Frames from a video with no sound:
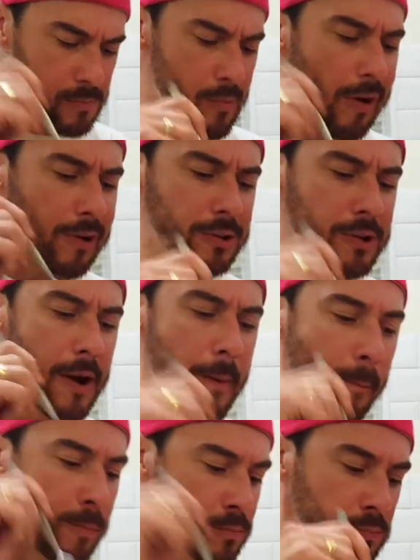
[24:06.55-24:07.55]
But like I say,
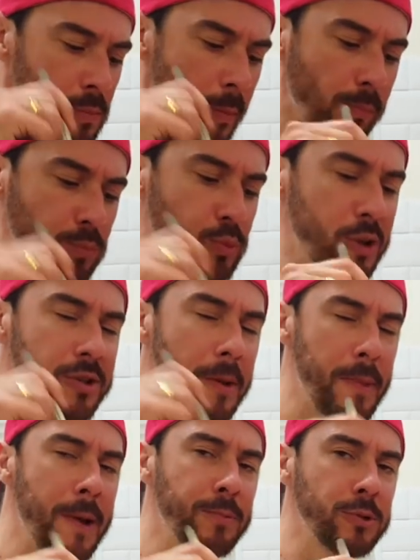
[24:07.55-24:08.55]
once
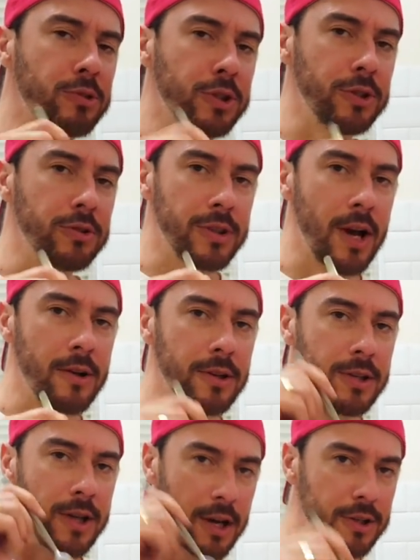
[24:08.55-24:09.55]
that pepper's reduced down
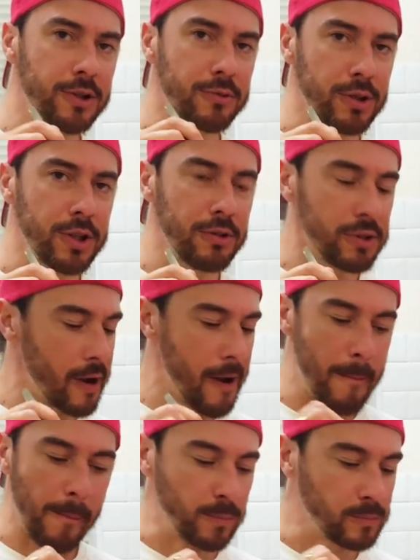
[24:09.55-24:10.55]
and the onion's reduced
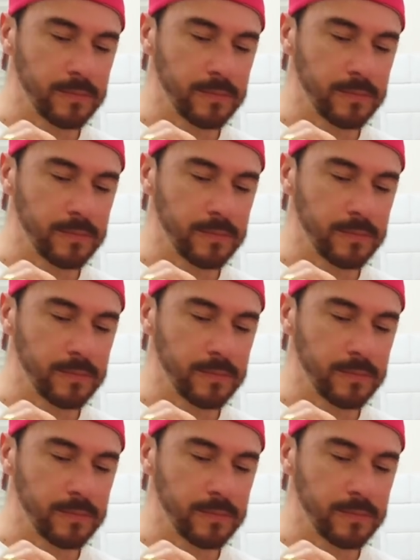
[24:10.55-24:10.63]
down,